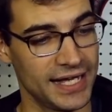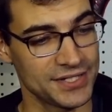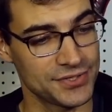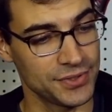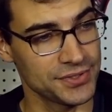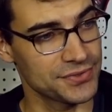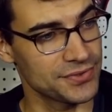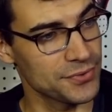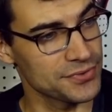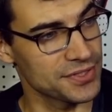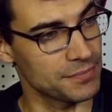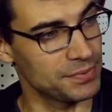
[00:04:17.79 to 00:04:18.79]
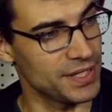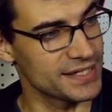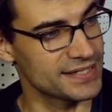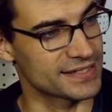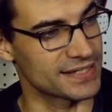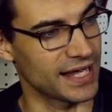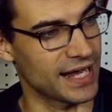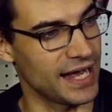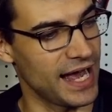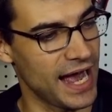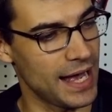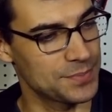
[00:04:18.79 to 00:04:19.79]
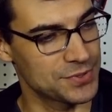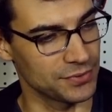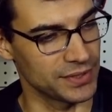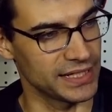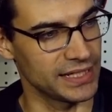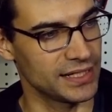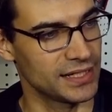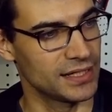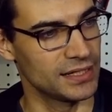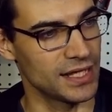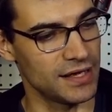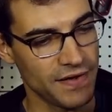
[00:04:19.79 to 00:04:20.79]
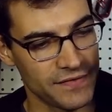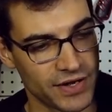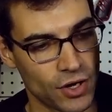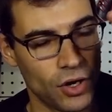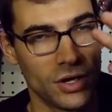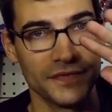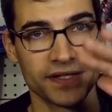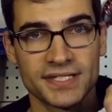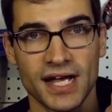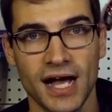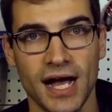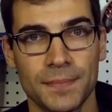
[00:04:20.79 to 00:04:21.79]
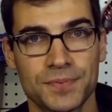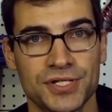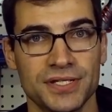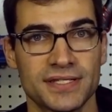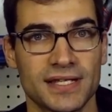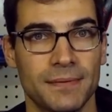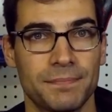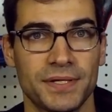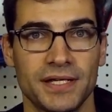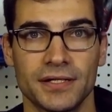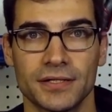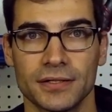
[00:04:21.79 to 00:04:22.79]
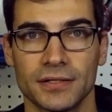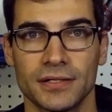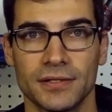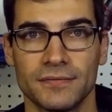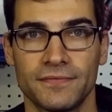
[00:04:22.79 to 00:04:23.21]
So those are the pluses. Like, I absolutely love having all this options up here